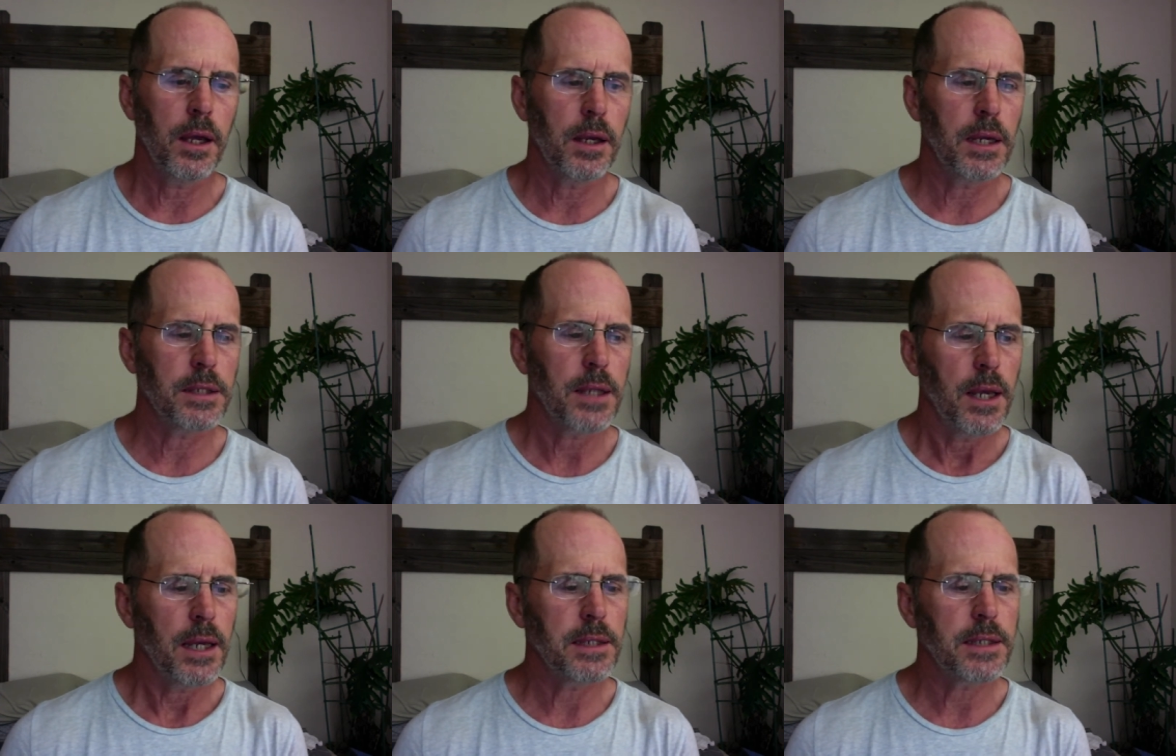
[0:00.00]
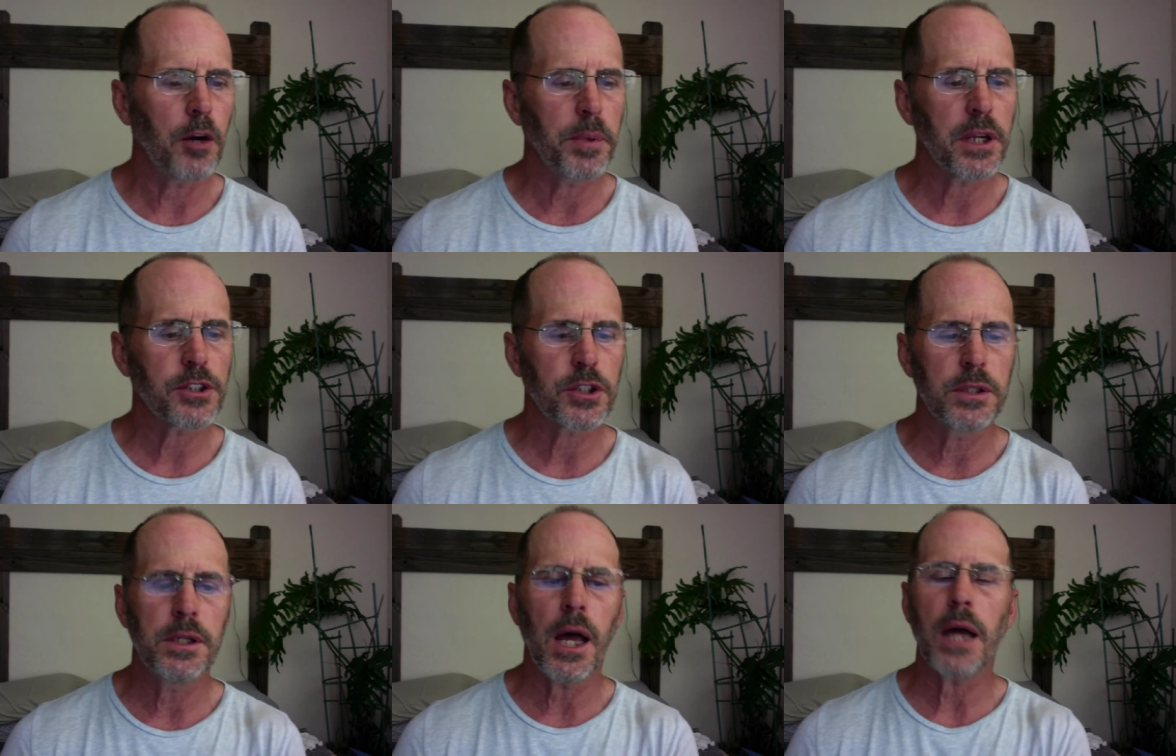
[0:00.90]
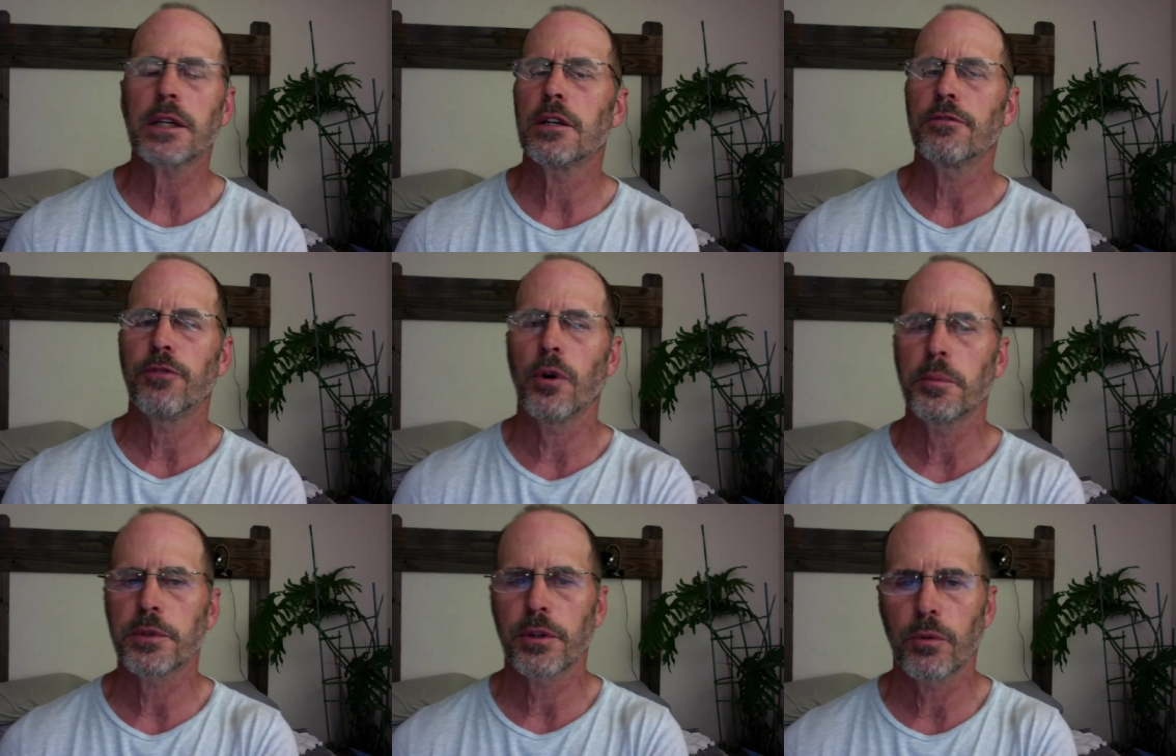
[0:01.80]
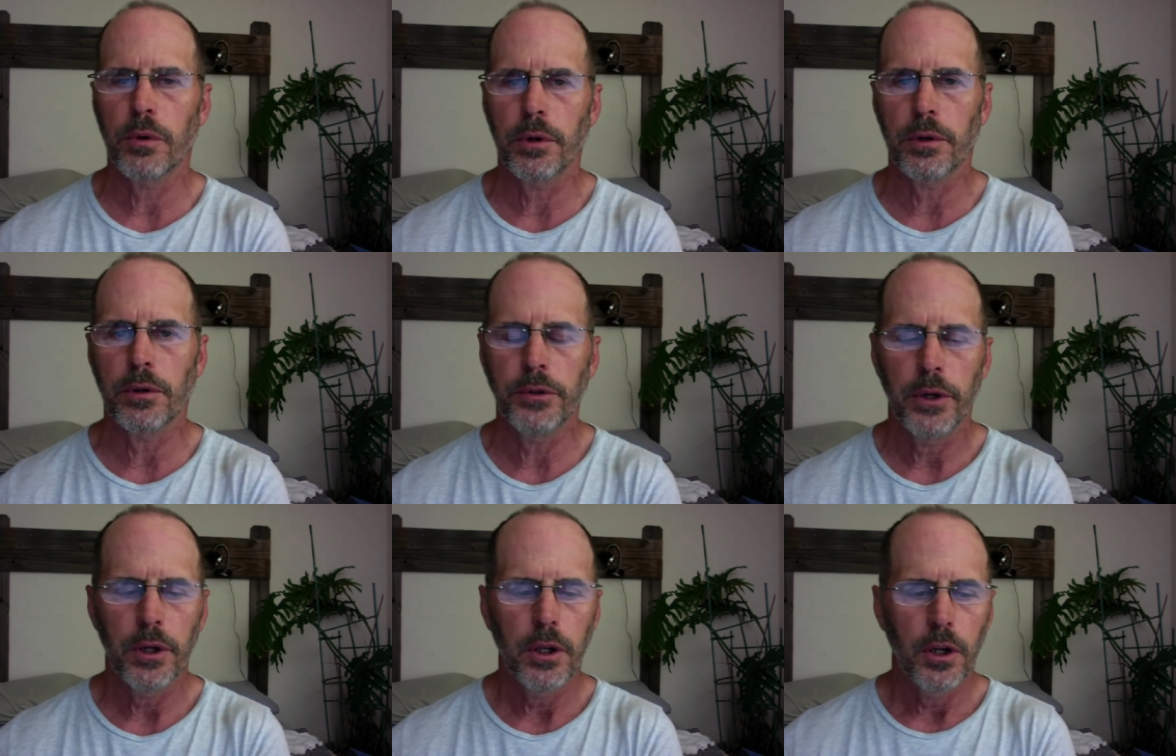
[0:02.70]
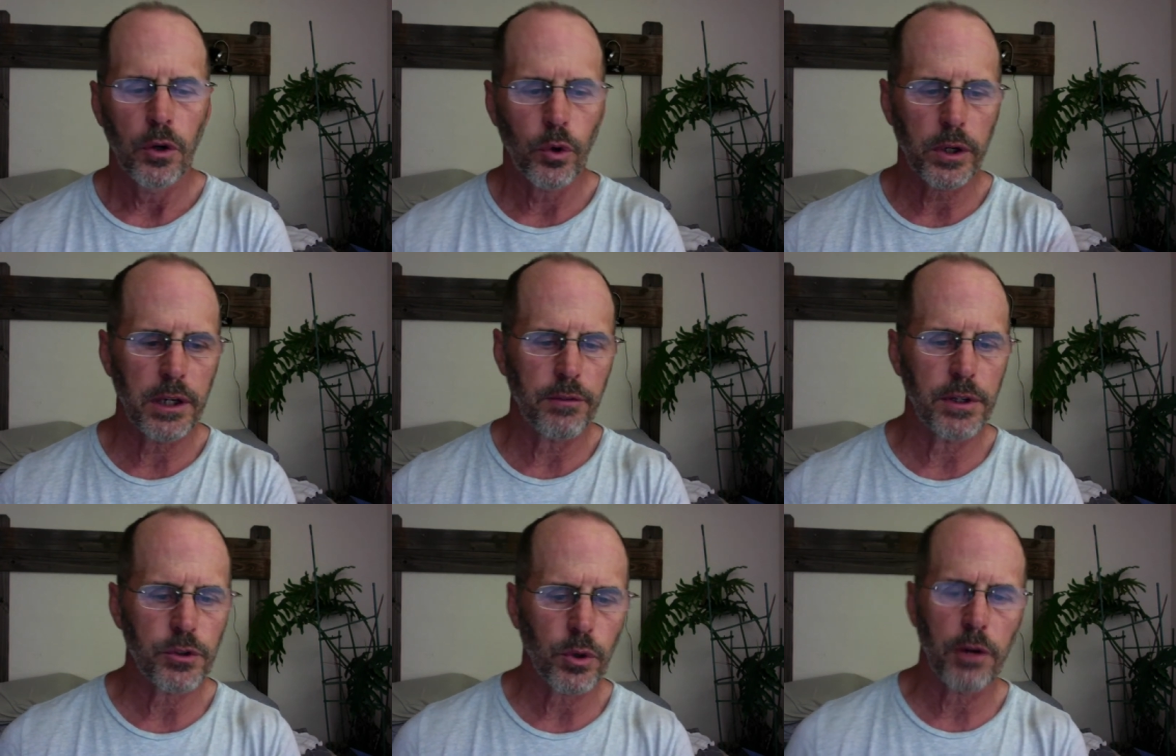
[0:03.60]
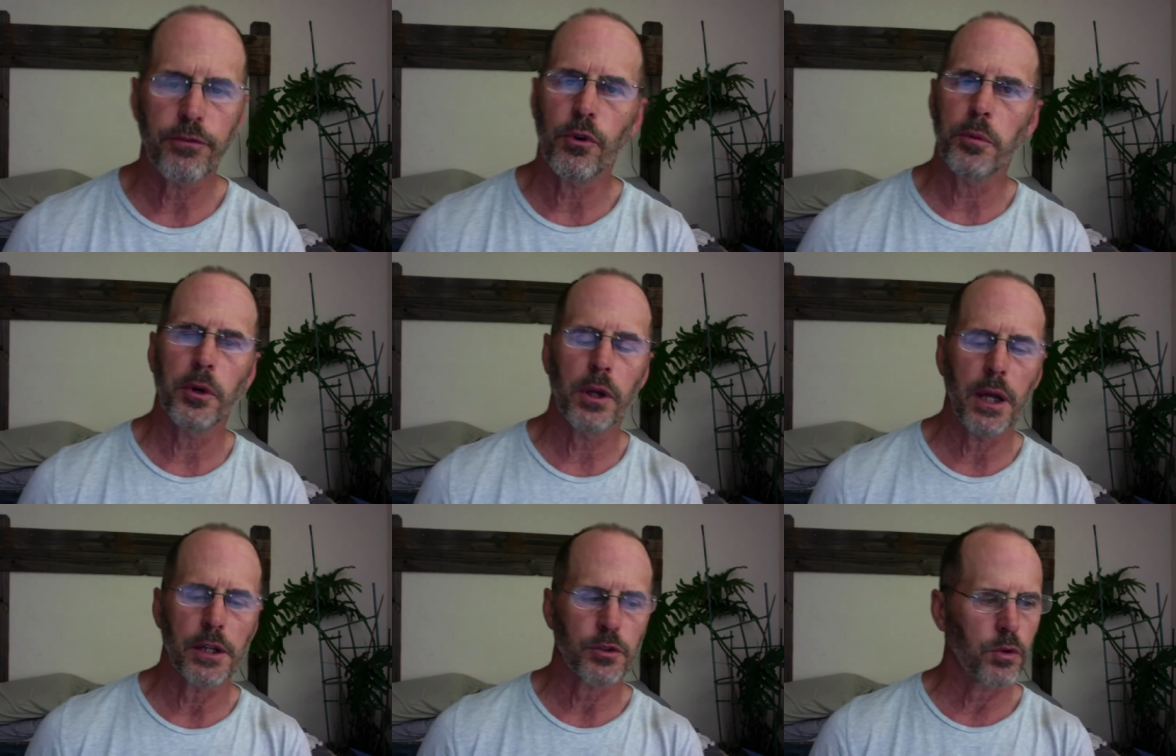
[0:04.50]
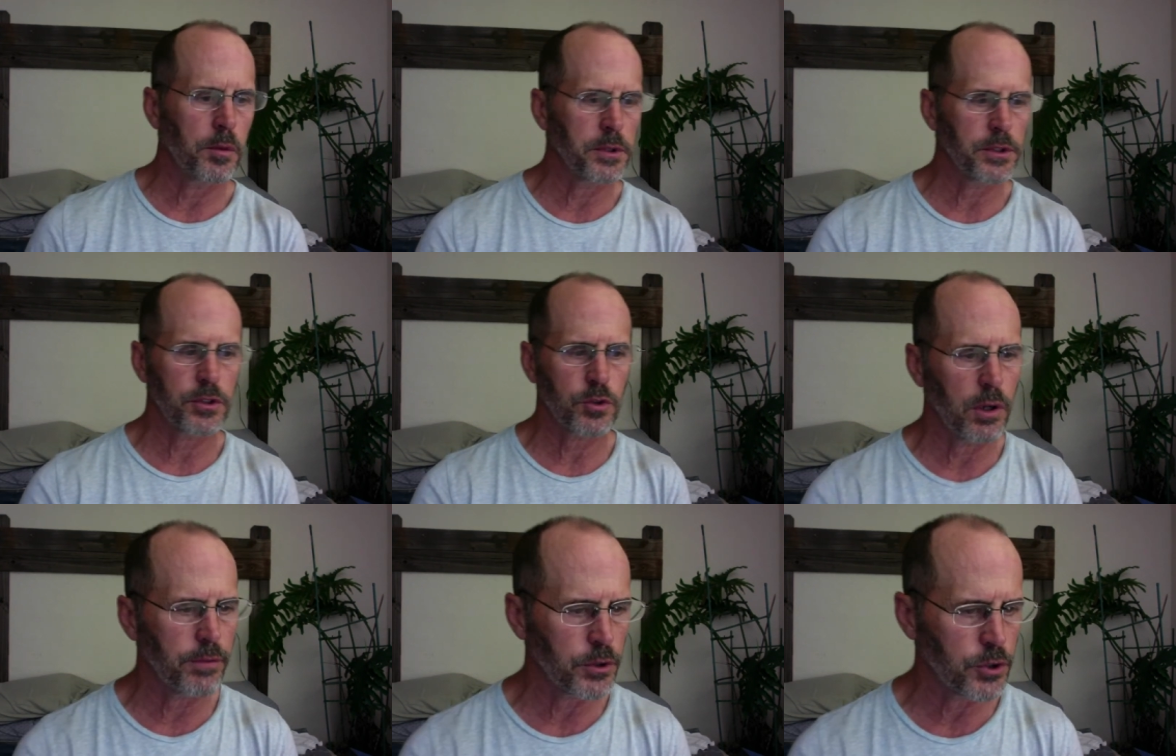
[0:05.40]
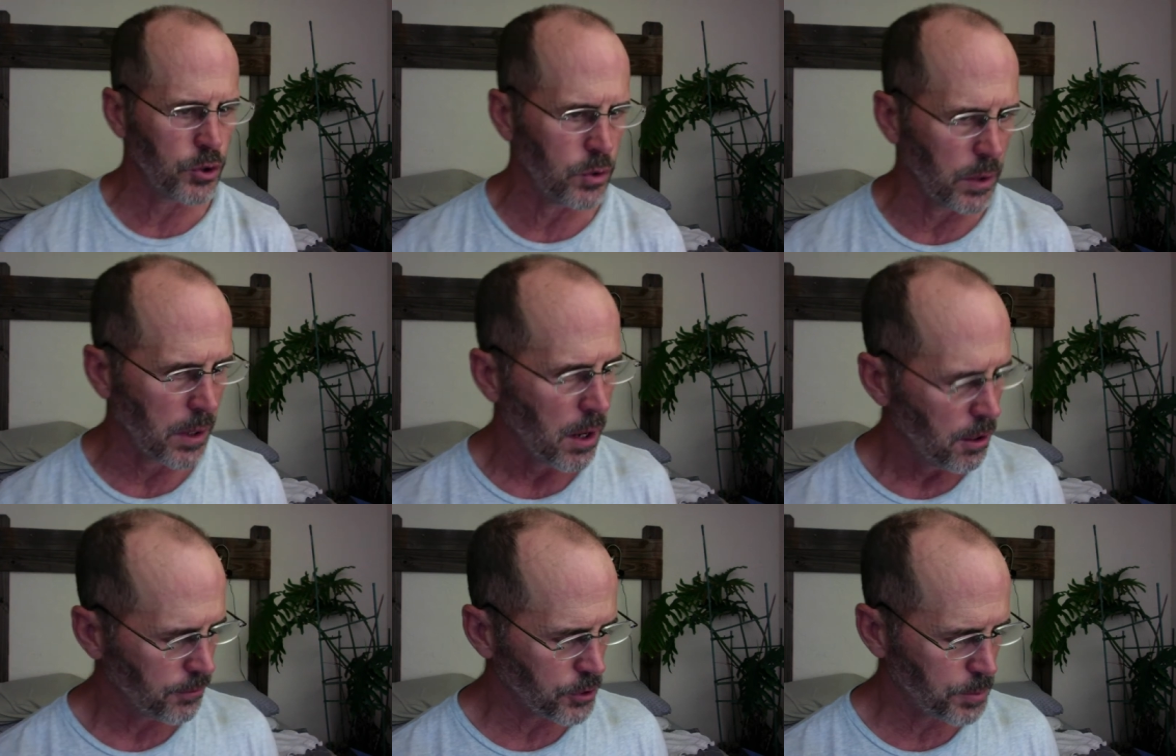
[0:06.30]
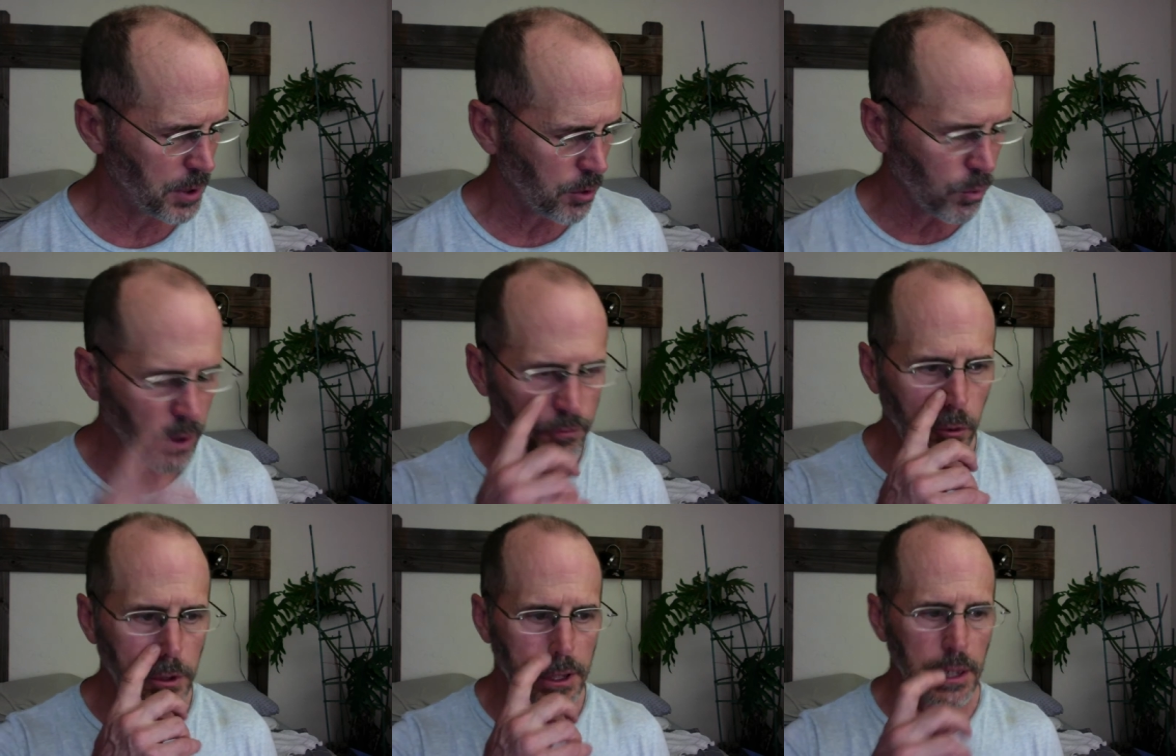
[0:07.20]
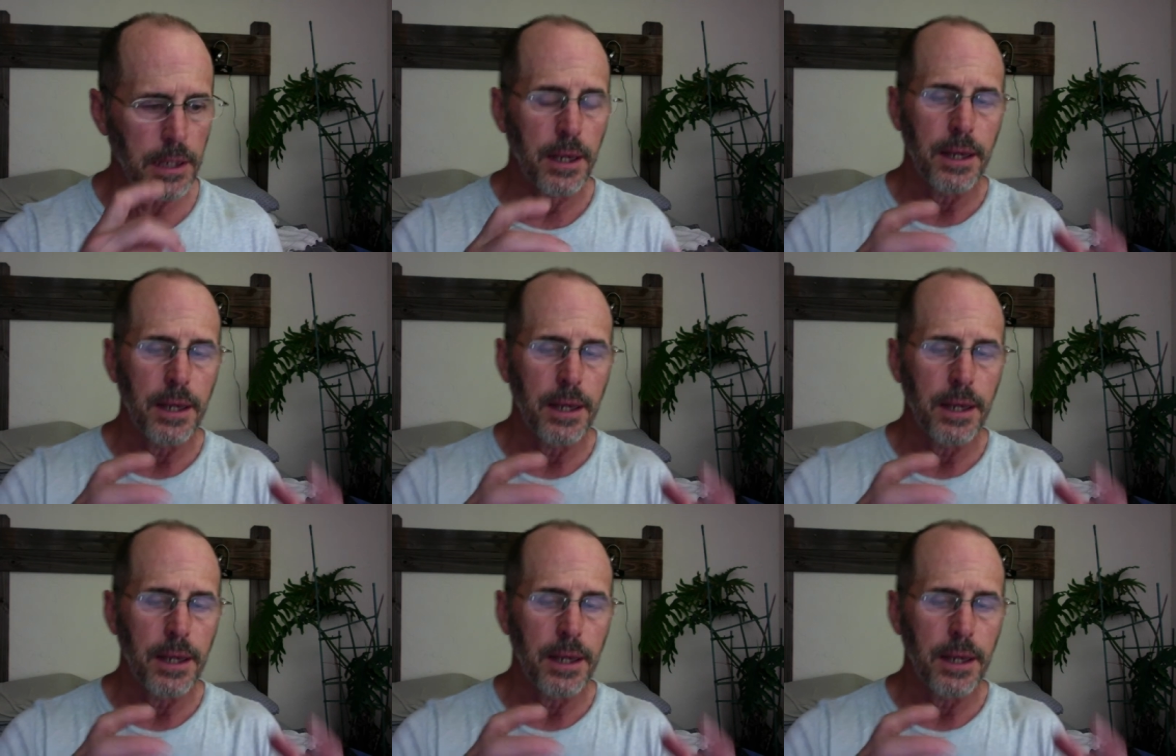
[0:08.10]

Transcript: He's he's helping us to not conform to the world or give in to our former lusts, Romans 12 verse 2 and 1 Peter 1:14.